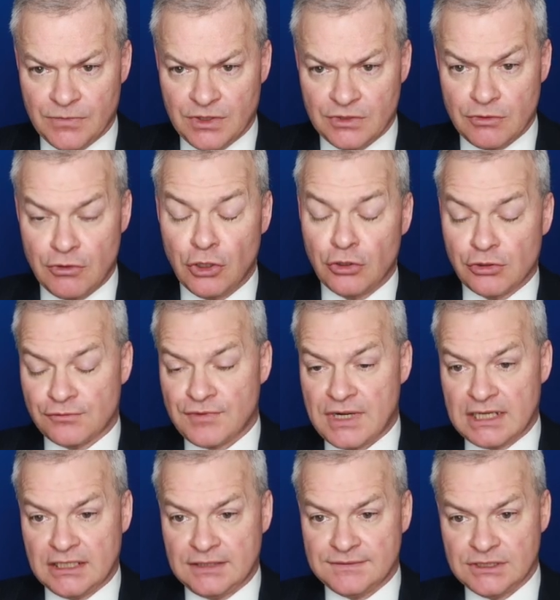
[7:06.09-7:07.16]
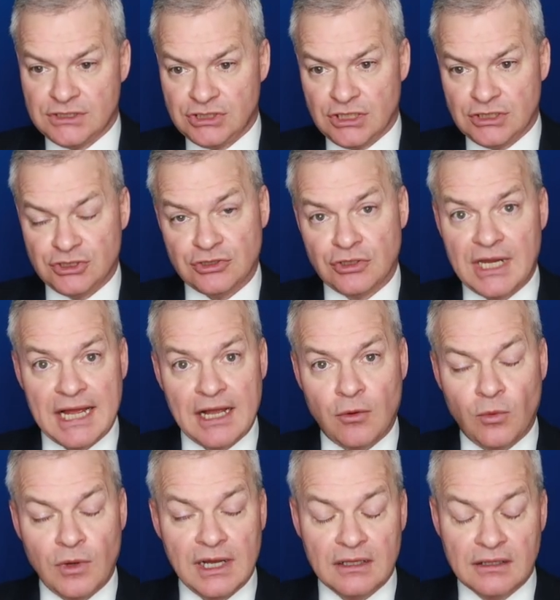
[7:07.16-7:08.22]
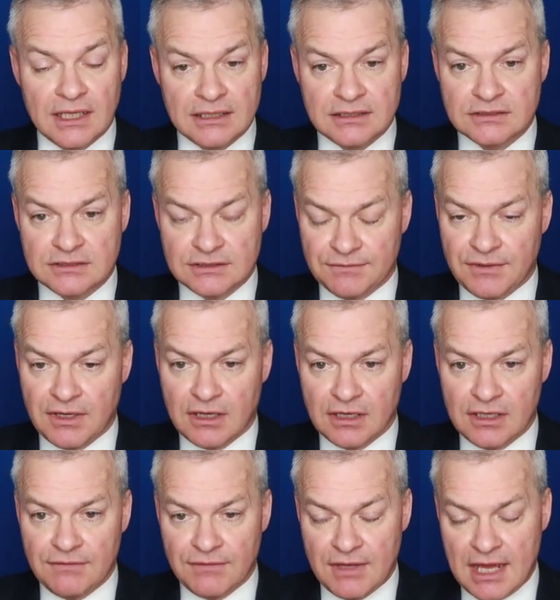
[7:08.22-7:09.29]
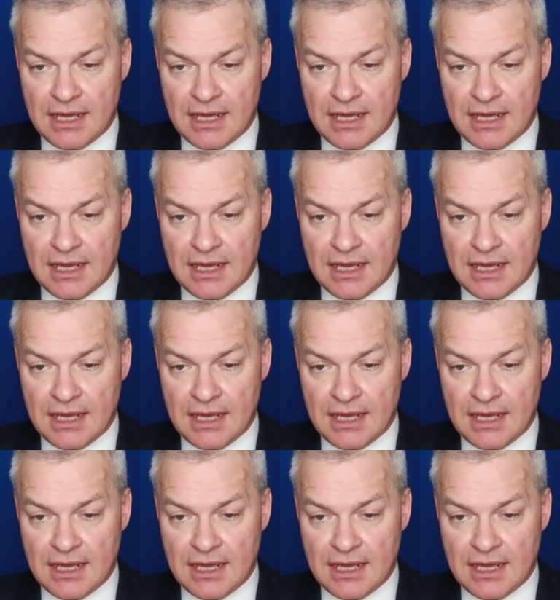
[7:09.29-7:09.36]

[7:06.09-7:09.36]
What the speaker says: So a lot of rack leaves are judged on how well they can survive